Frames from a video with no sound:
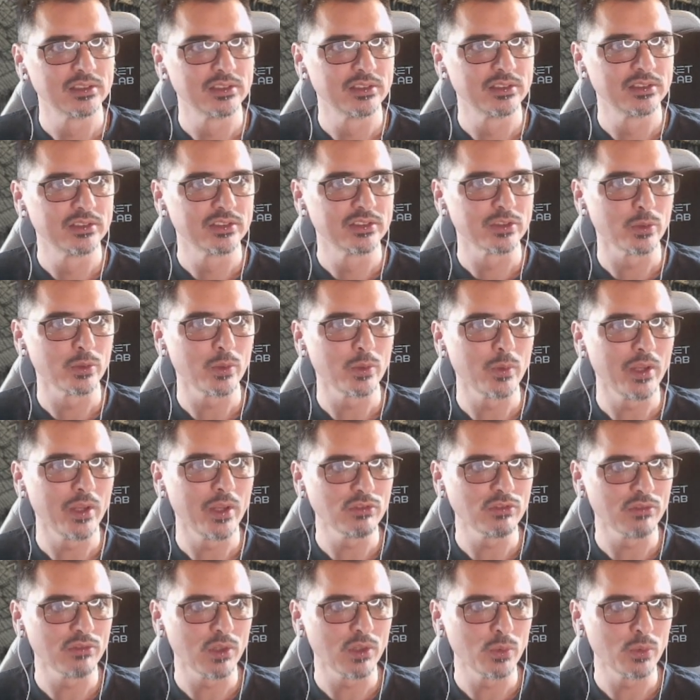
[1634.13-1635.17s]
So what do we have
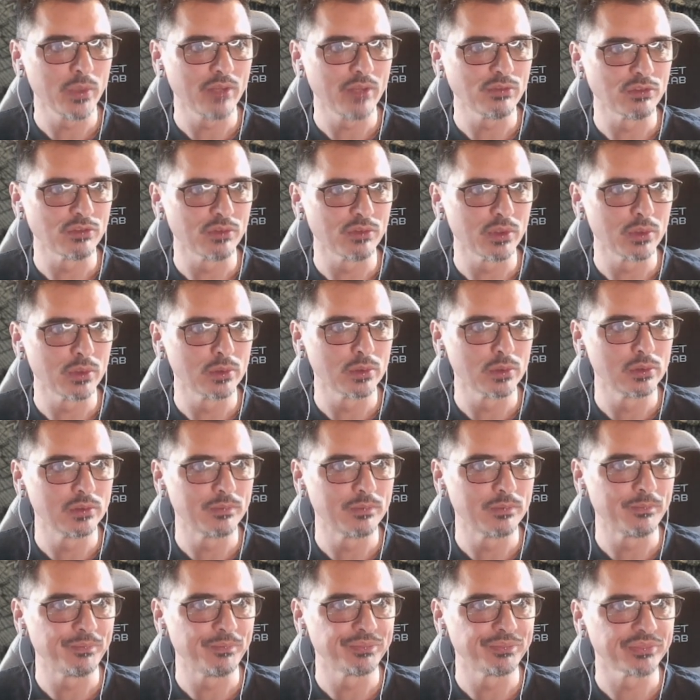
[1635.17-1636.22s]
to roll? We have to roll
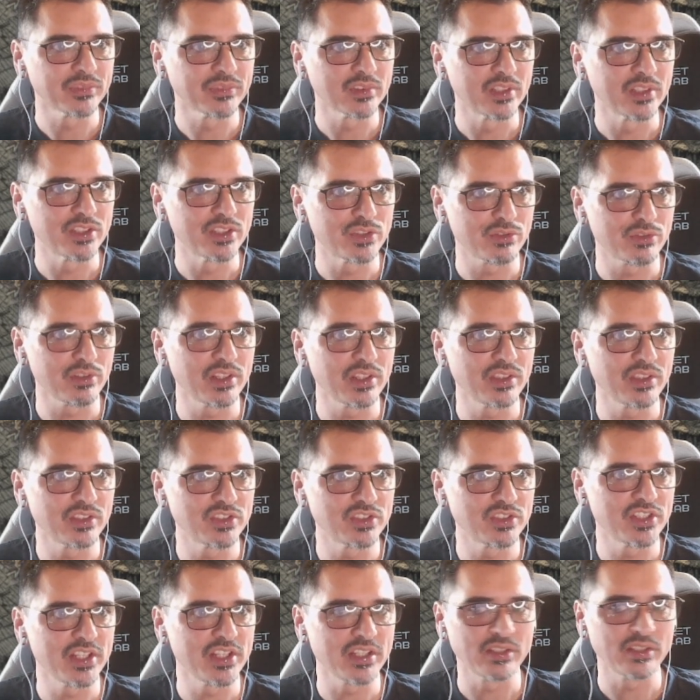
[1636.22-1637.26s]
a strength
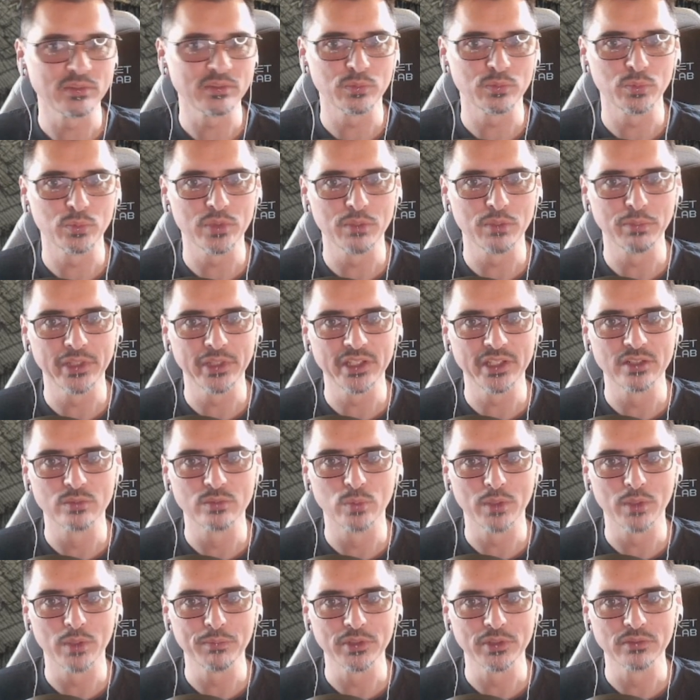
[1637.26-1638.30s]
check with a bladed
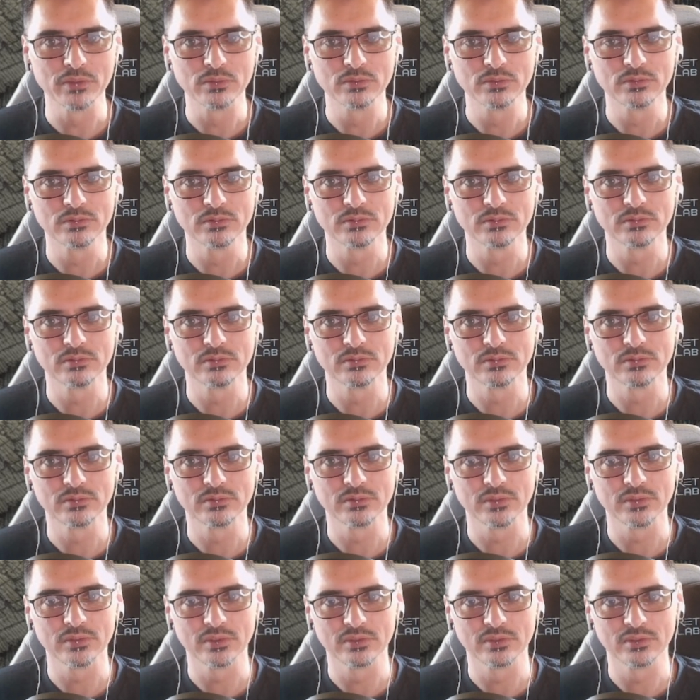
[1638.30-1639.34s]
weapon,
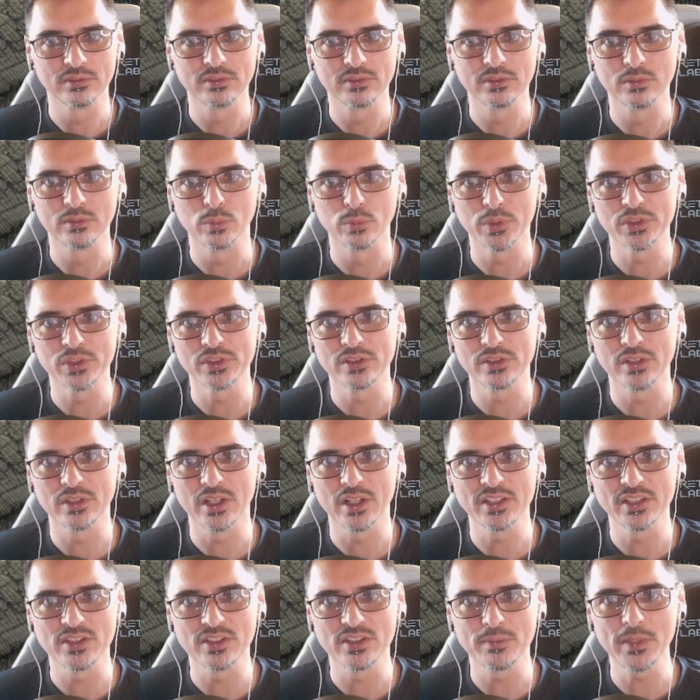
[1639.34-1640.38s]
which I
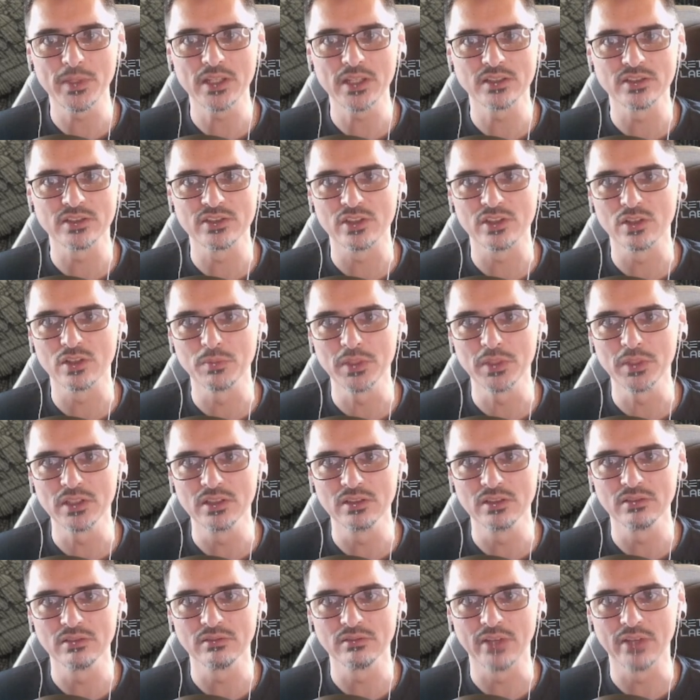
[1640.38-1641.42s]
suspect is going to
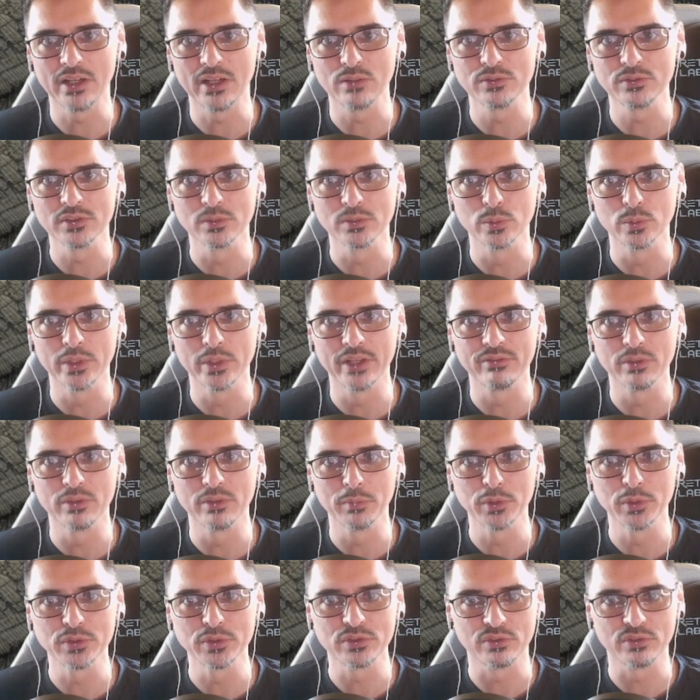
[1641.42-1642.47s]
be Halfter will have the
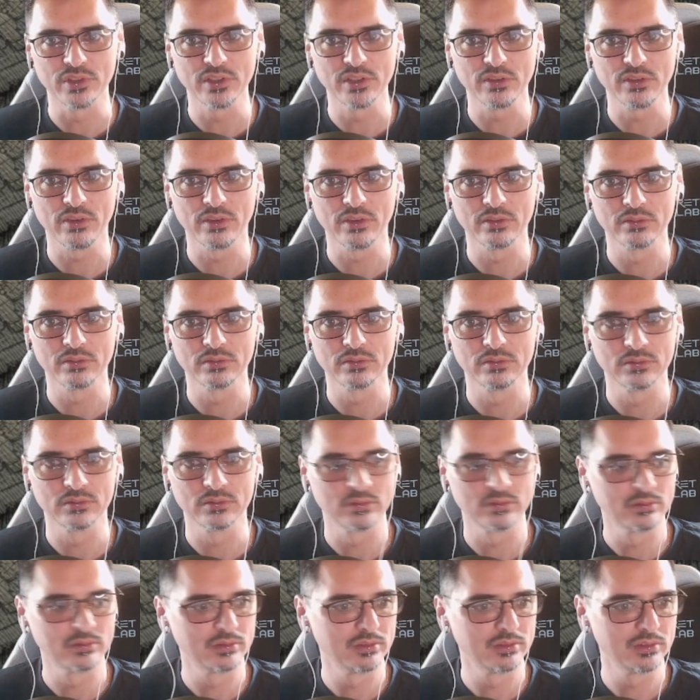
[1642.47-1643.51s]
most strength,
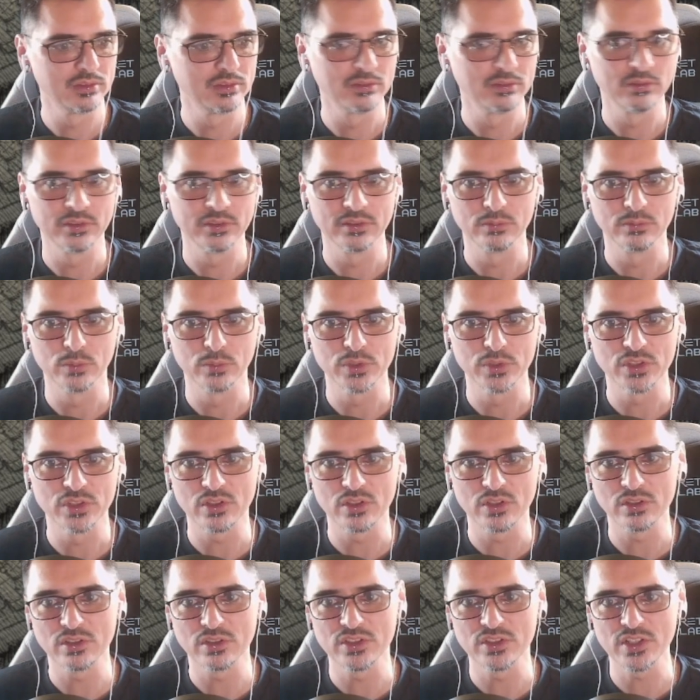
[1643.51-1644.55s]
which is
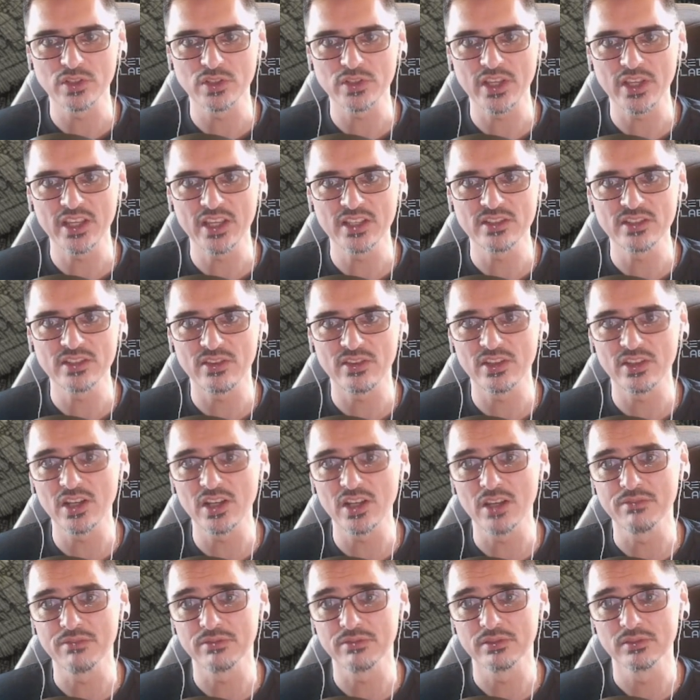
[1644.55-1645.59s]
good because he also has the
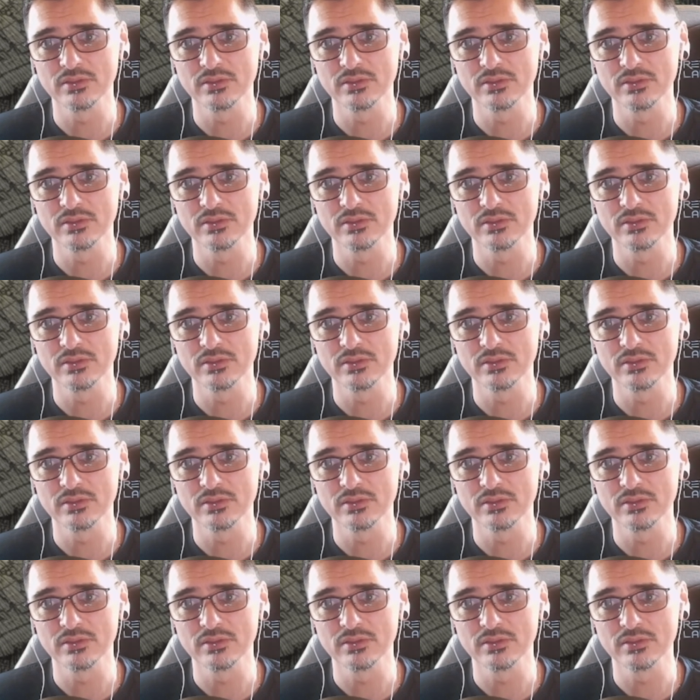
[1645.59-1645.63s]
knife.